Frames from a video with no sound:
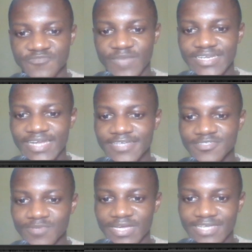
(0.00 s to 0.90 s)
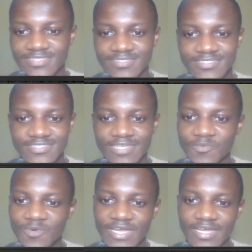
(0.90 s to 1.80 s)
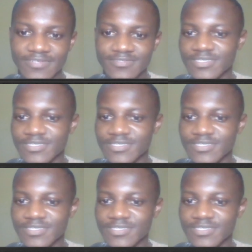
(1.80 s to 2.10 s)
If my knight were somewhere